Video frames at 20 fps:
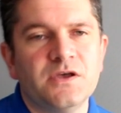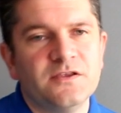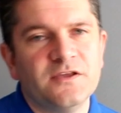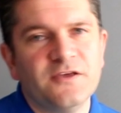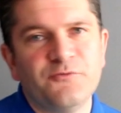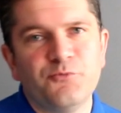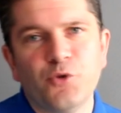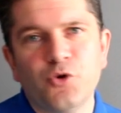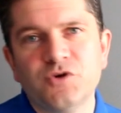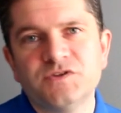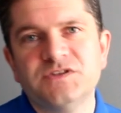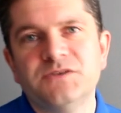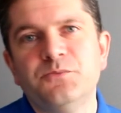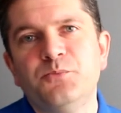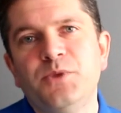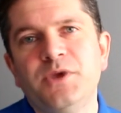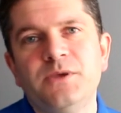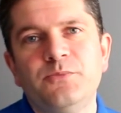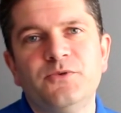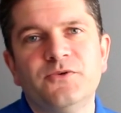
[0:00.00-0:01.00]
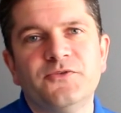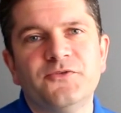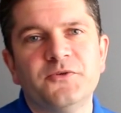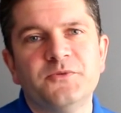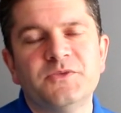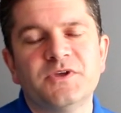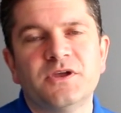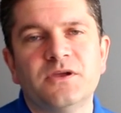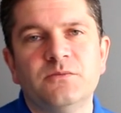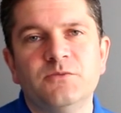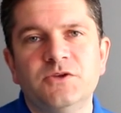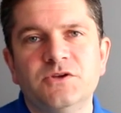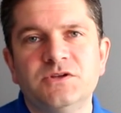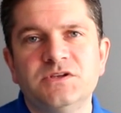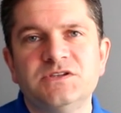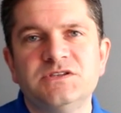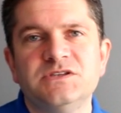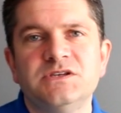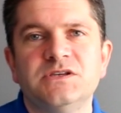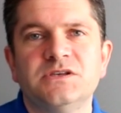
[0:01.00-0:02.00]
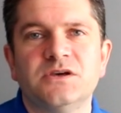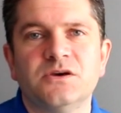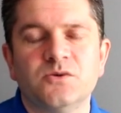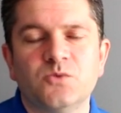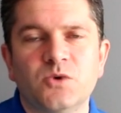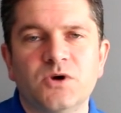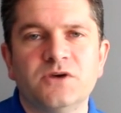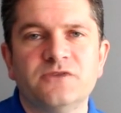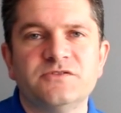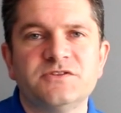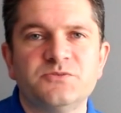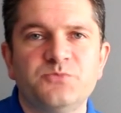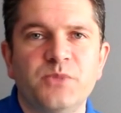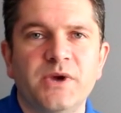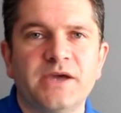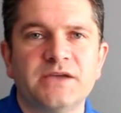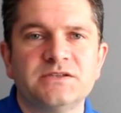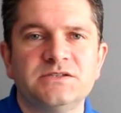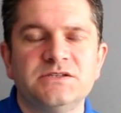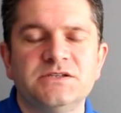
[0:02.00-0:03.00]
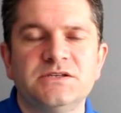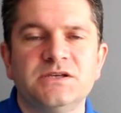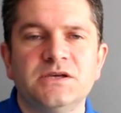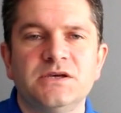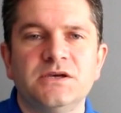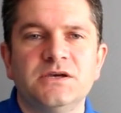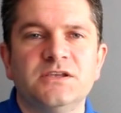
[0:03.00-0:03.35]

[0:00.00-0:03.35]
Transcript: They've brought in people from the community that are well respected.